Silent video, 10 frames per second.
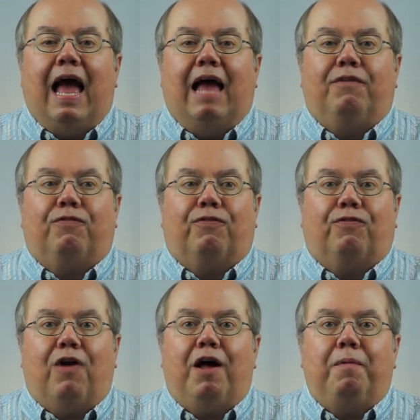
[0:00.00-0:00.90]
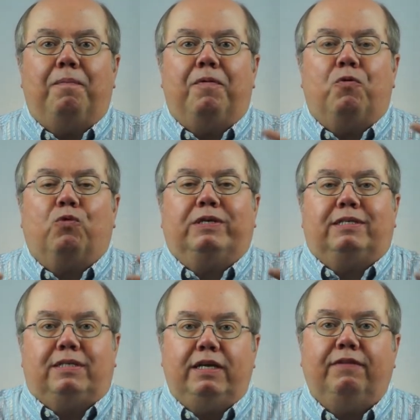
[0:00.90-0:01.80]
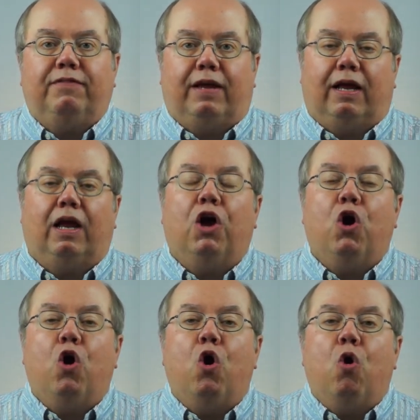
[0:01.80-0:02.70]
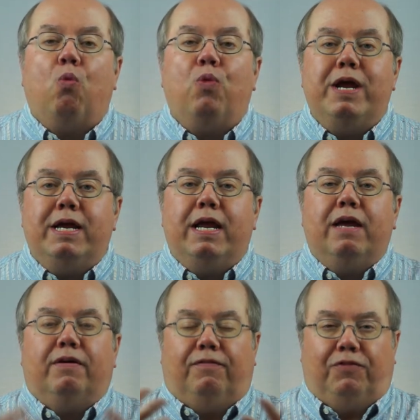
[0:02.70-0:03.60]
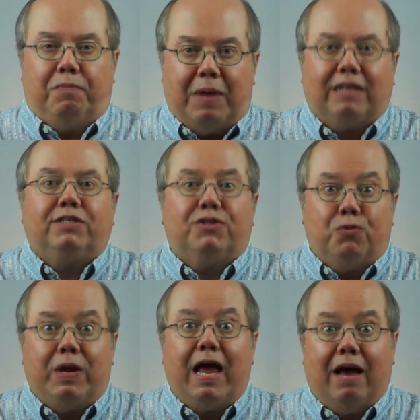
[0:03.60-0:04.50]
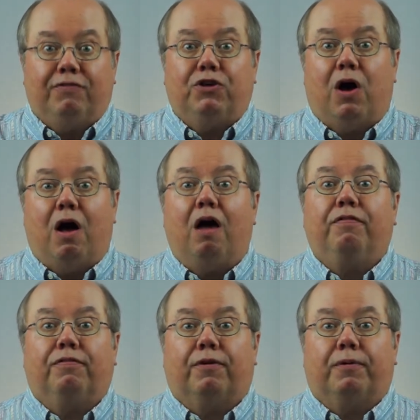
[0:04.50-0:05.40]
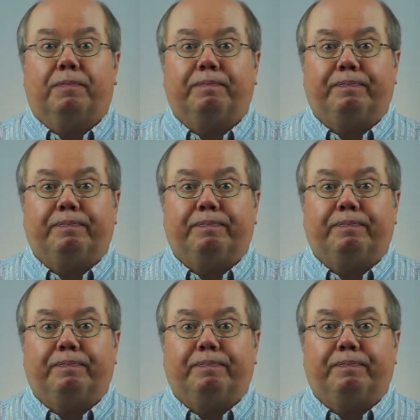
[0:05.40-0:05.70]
And from receiving, we give the best that we have to offer.